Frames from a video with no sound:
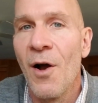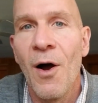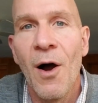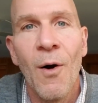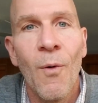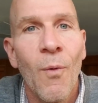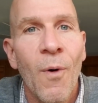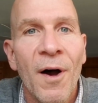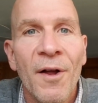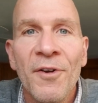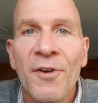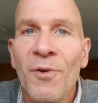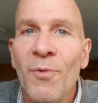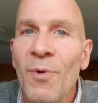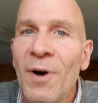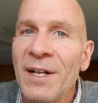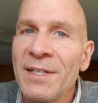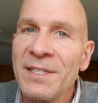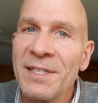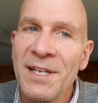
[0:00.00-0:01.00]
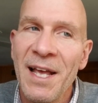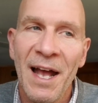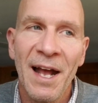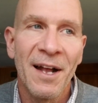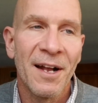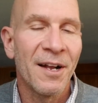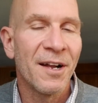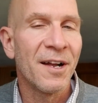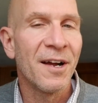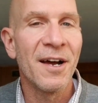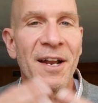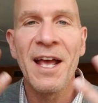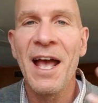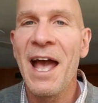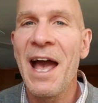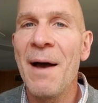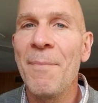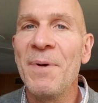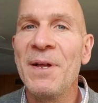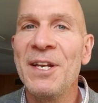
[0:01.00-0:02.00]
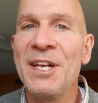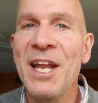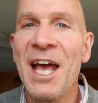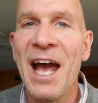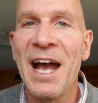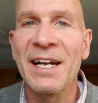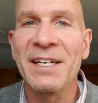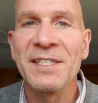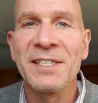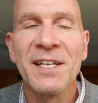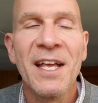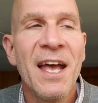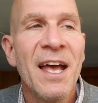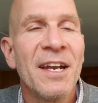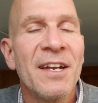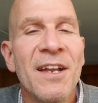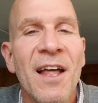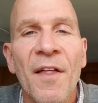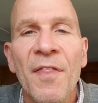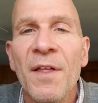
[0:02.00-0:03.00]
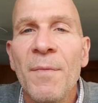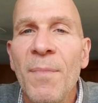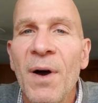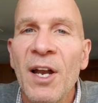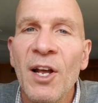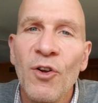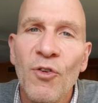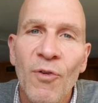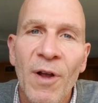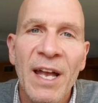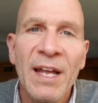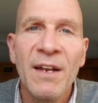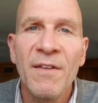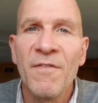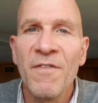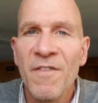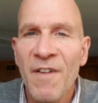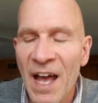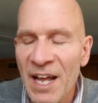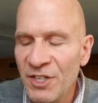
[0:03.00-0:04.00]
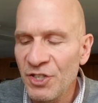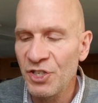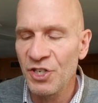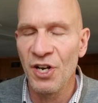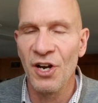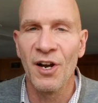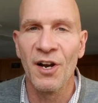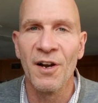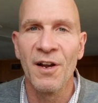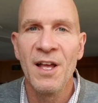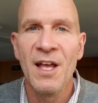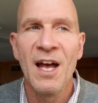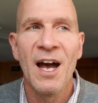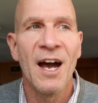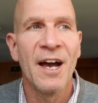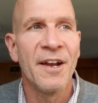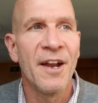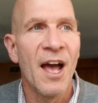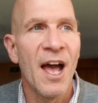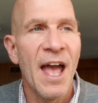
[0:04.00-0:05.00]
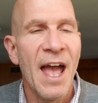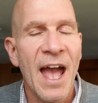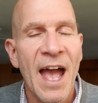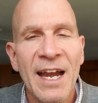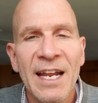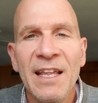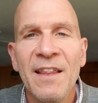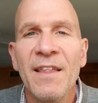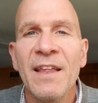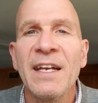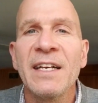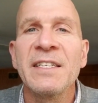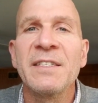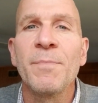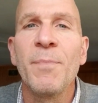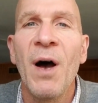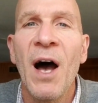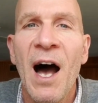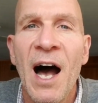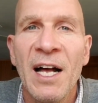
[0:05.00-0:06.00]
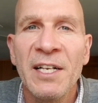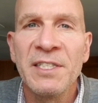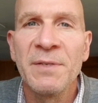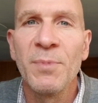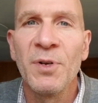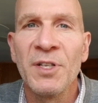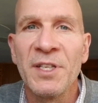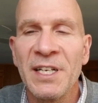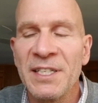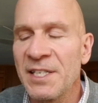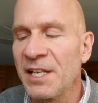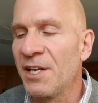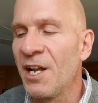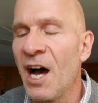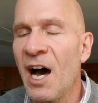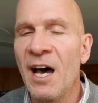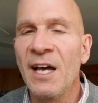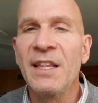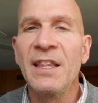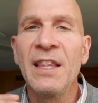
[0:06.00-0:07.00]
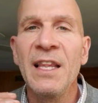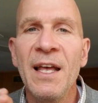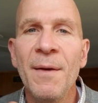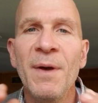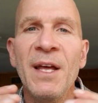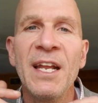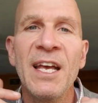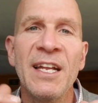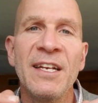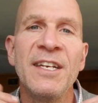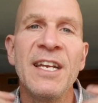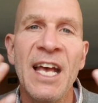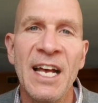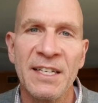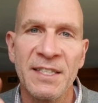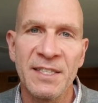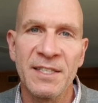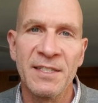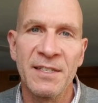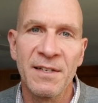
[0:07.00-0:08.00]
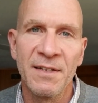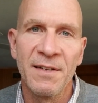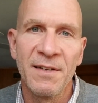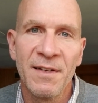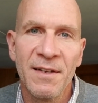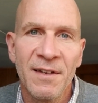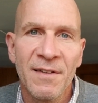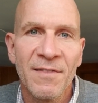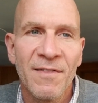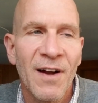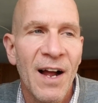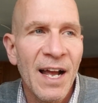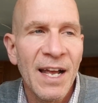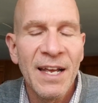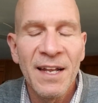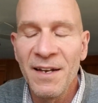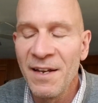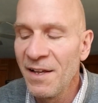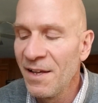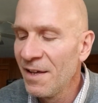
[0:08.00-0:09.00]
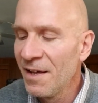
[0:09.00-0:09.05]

I wonder what's gonna happen next. Nothing but a great adventure. Anything is possible in this, an unlimitedness, right?